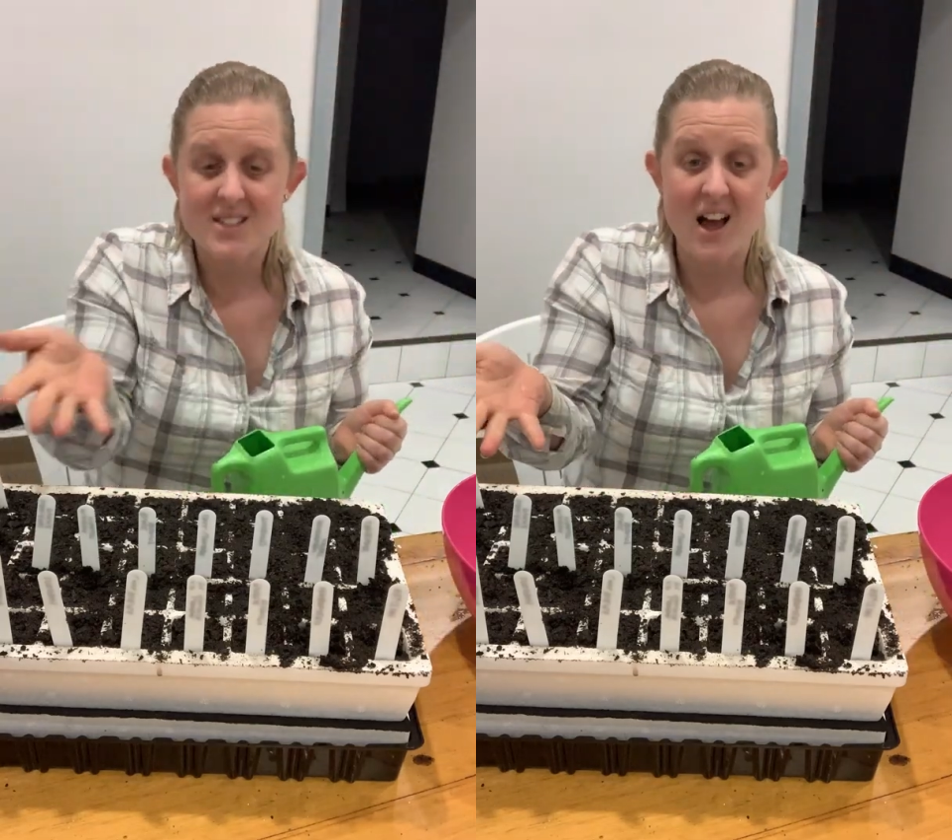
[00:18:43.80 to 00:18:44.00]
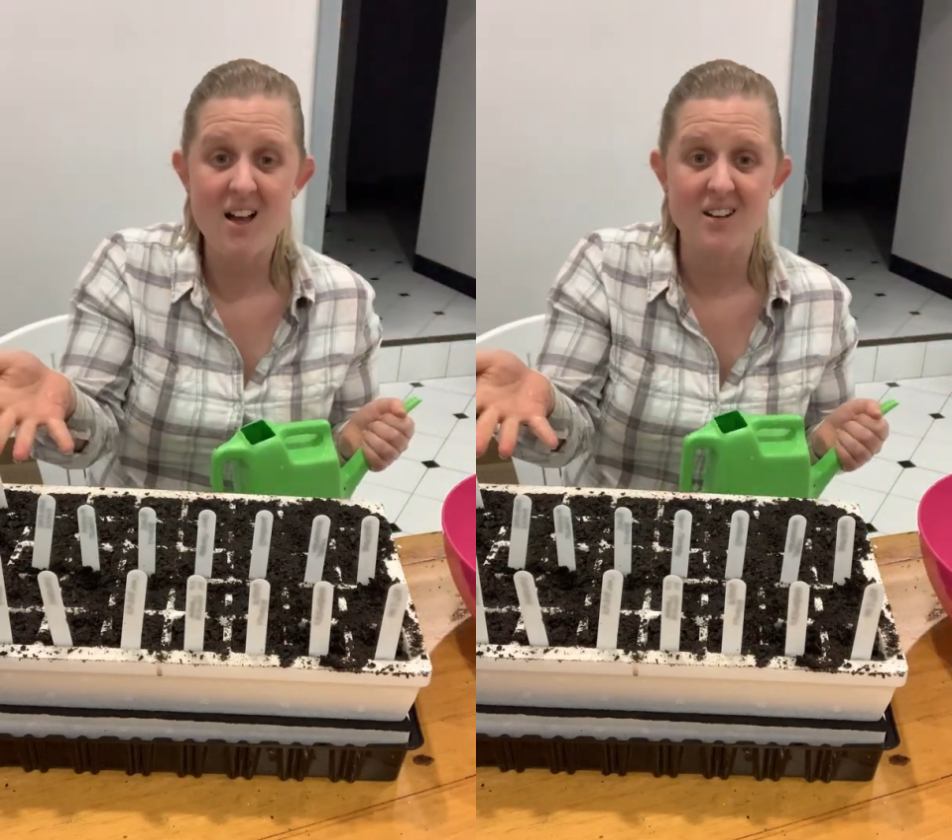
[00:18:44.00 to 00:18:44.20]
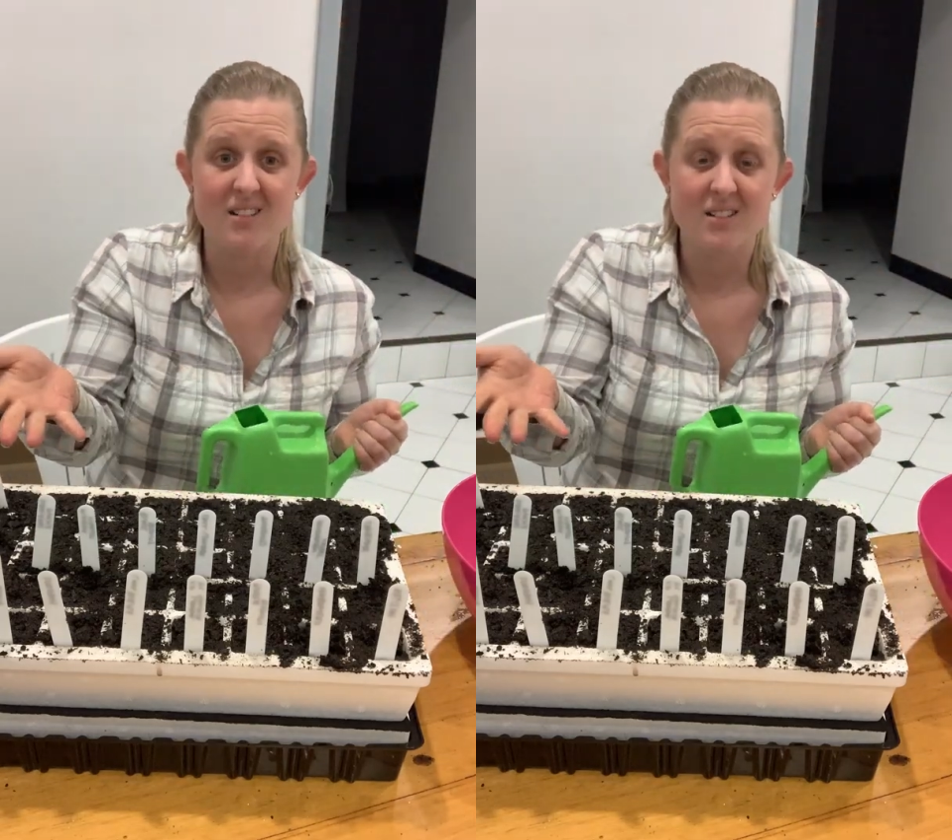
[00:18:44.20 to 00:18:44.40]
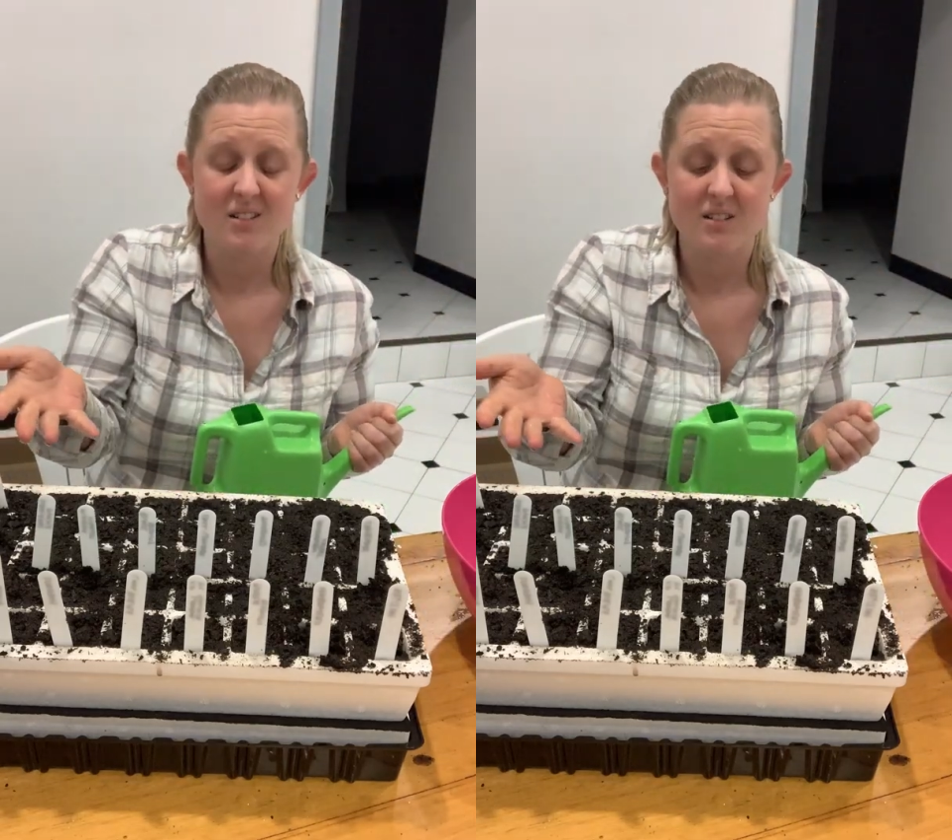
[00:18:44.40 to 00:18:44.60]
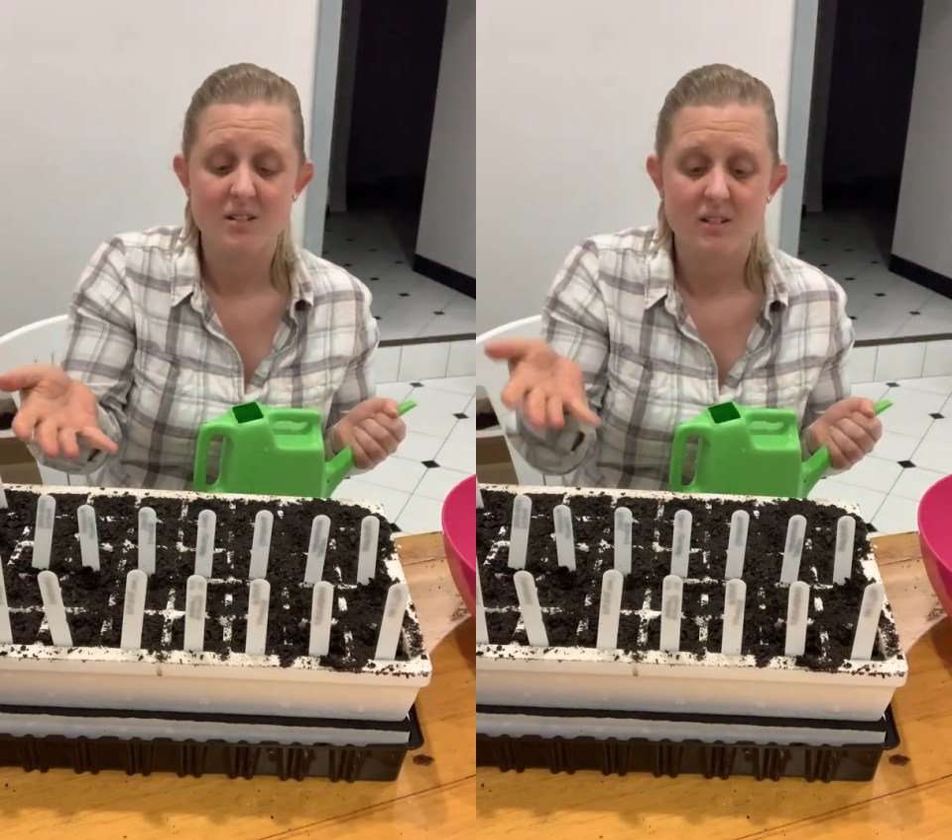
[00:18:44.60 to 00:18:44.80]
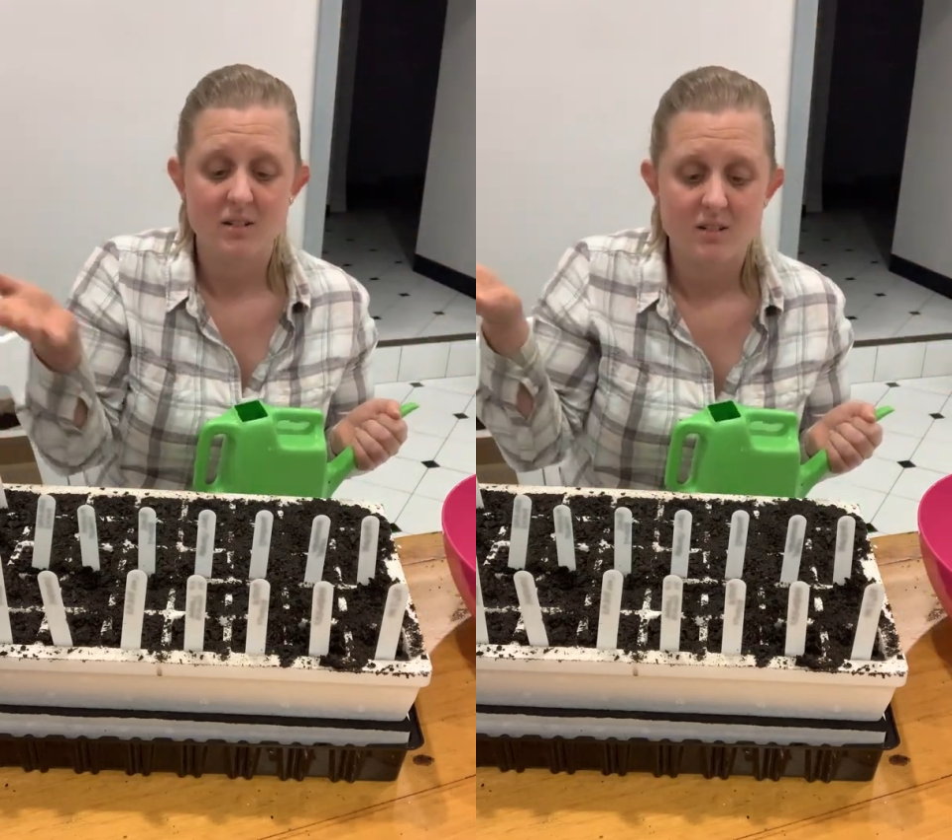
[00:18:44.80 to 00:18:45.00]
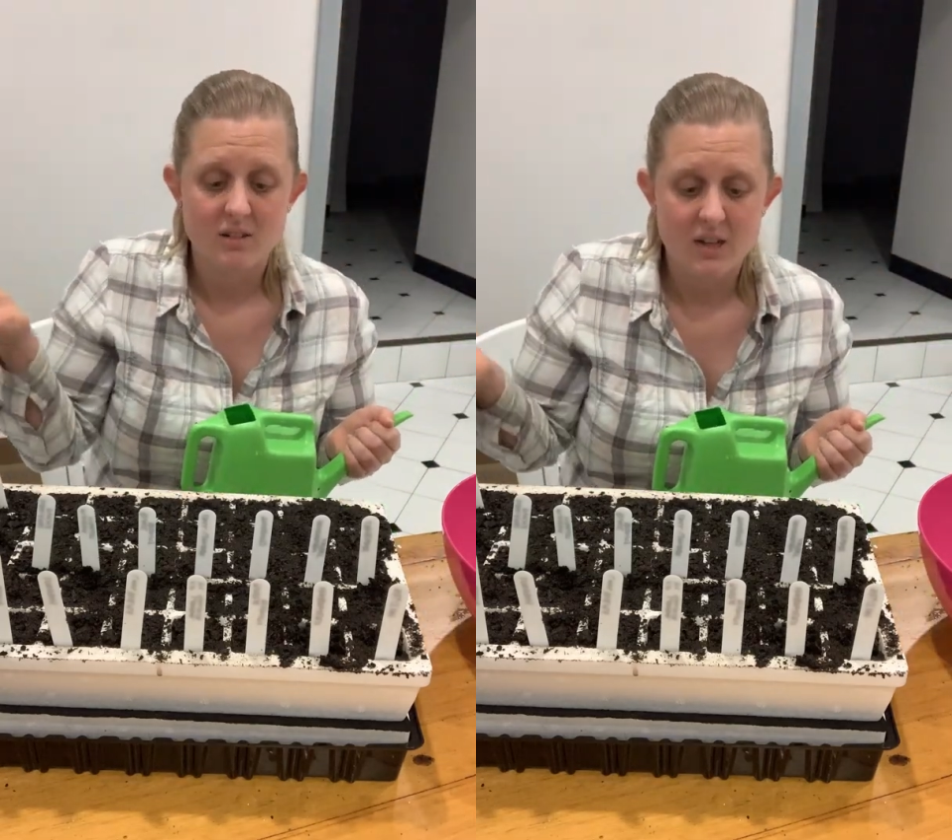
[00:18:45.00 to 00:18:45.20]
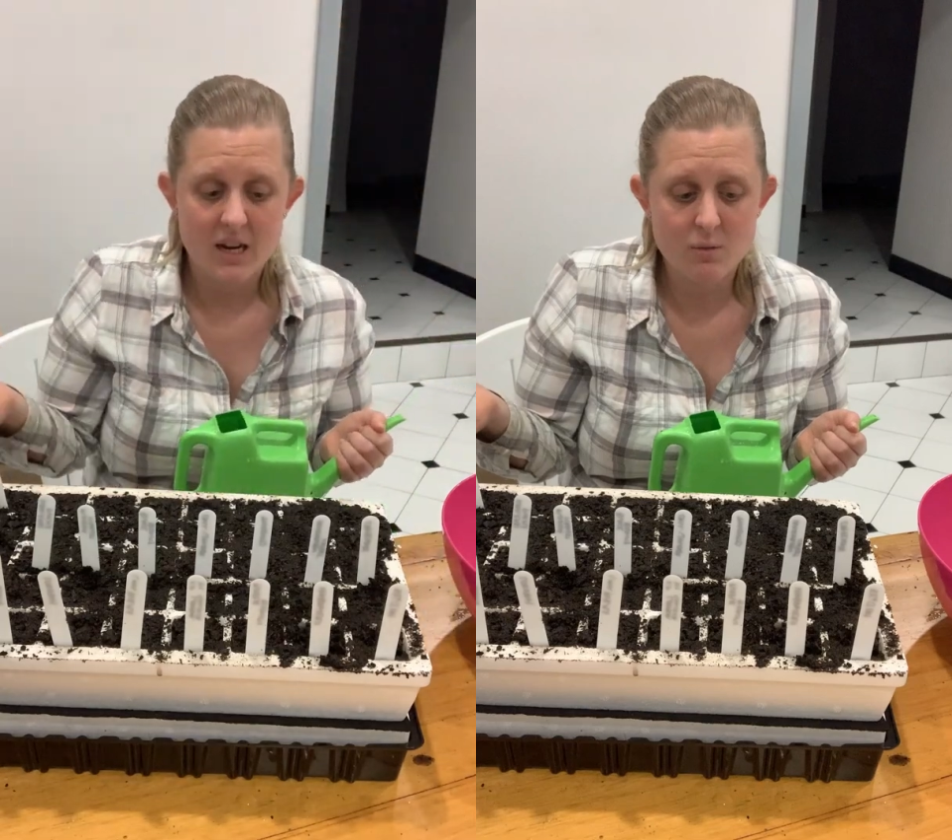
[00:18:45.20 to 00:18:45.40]
done.
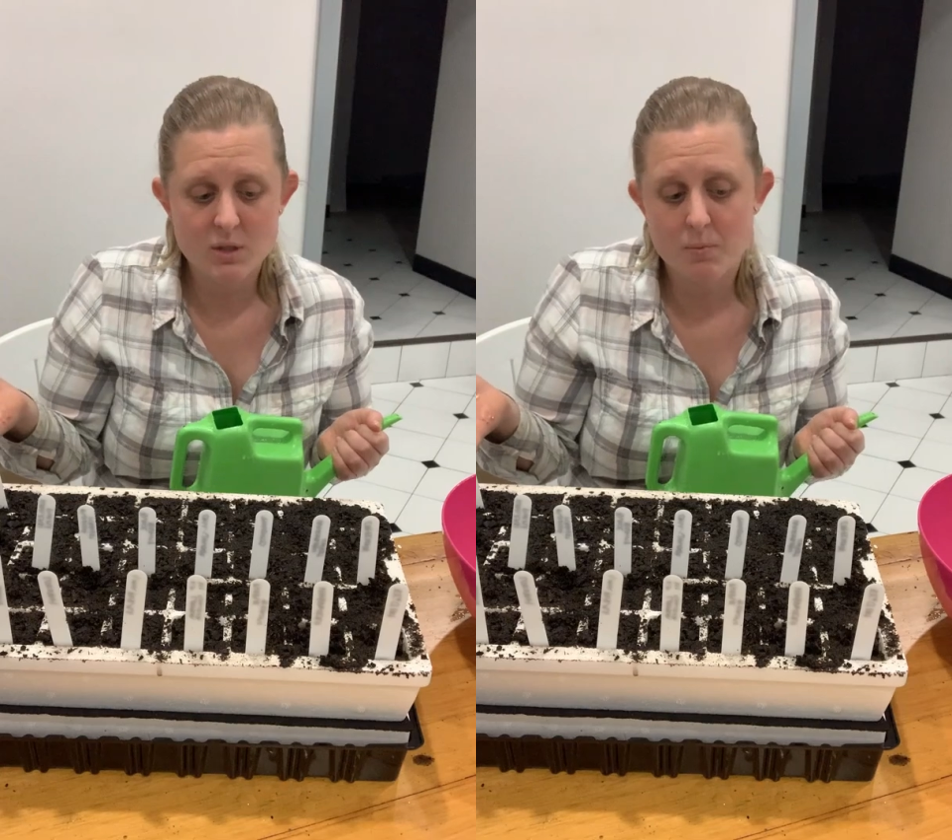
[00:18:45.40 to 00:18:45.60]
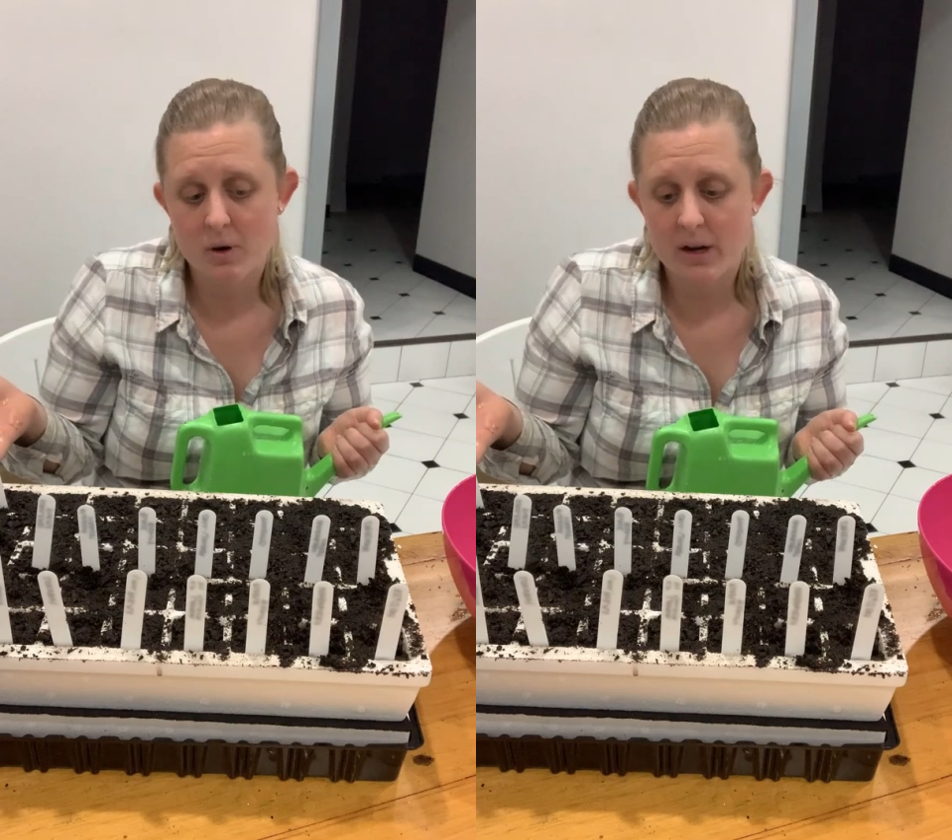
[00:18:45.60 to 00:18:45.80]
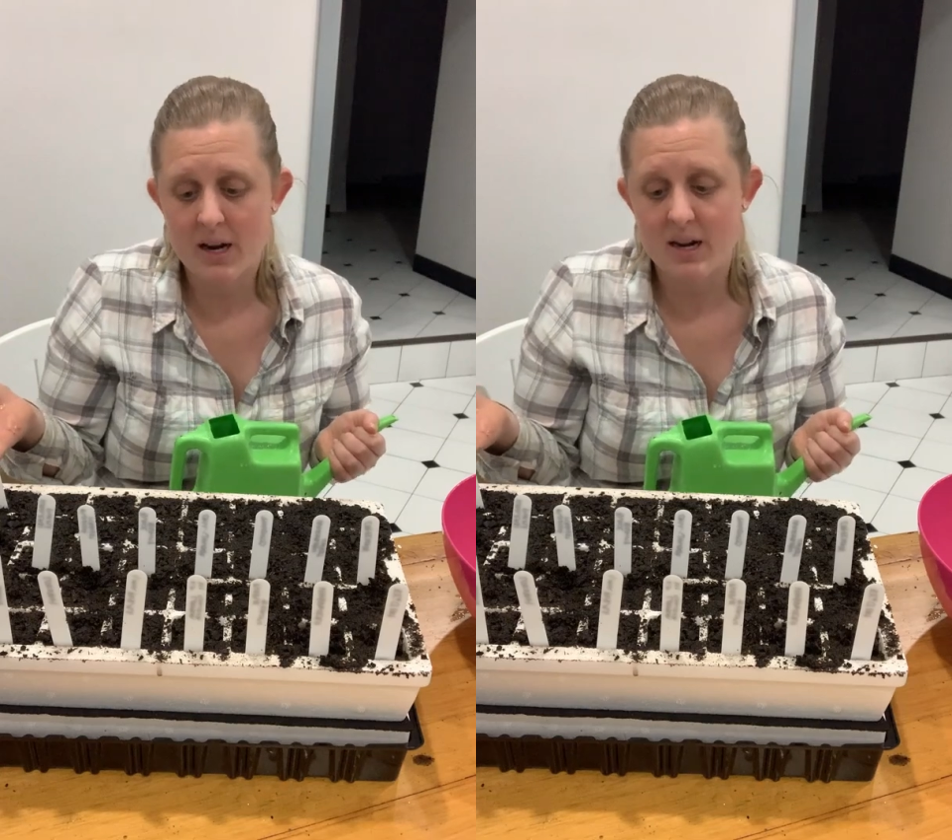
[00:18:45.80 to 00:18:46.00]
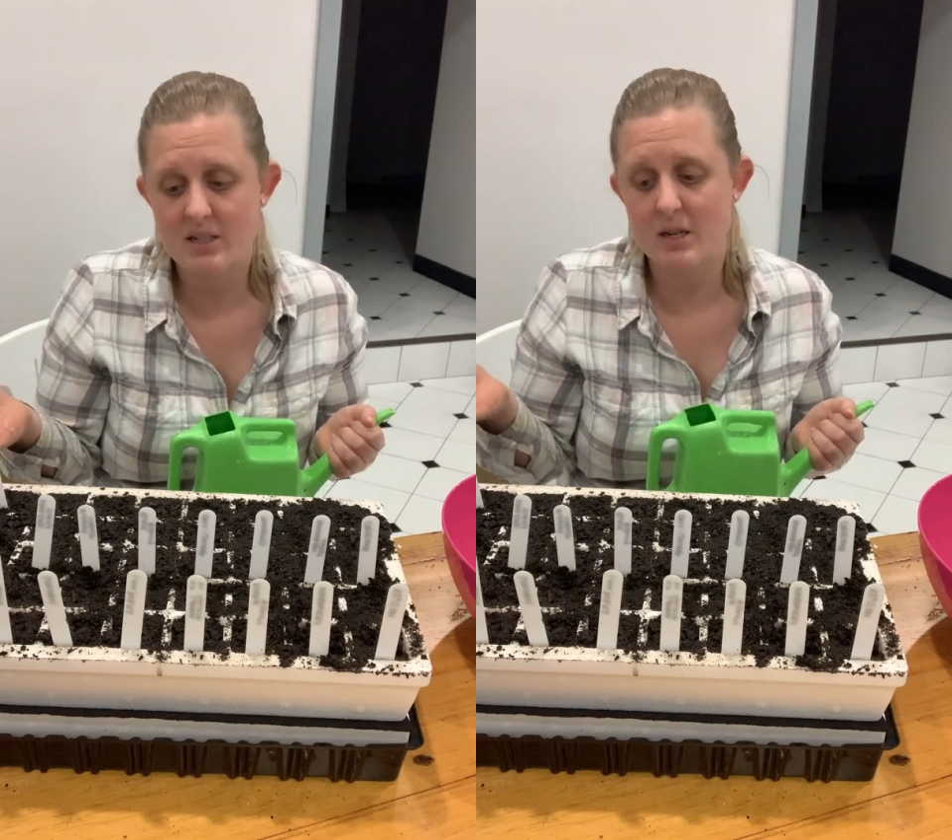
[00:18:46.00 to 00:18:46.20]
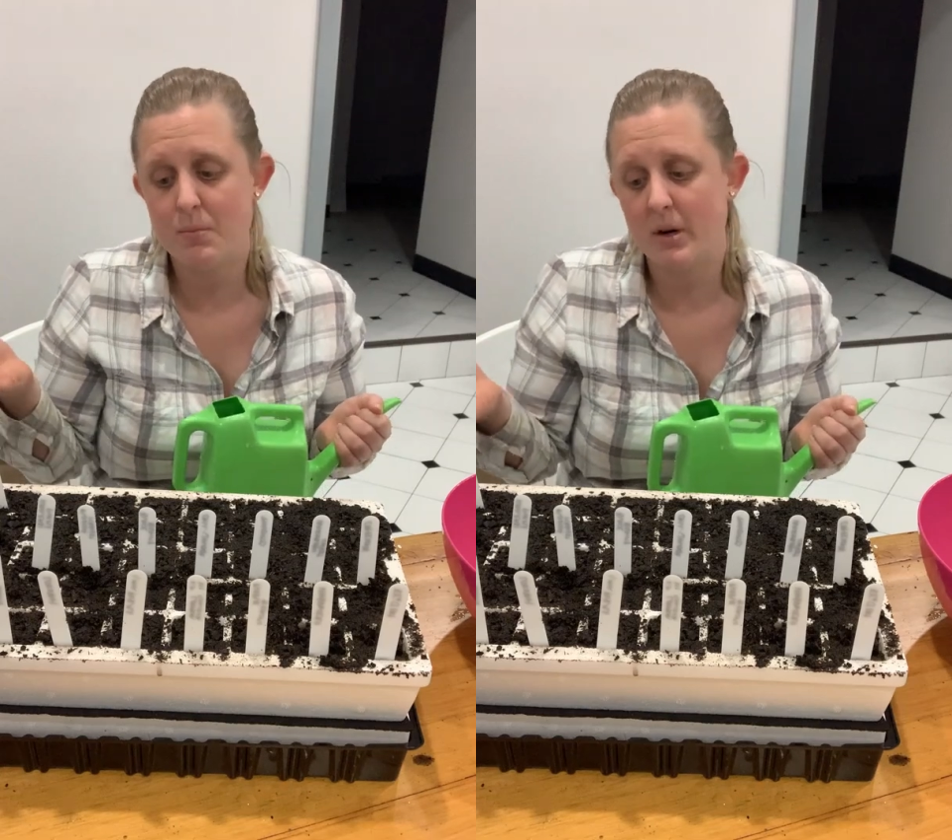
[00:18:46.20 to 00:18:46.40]
It was a pretty easy,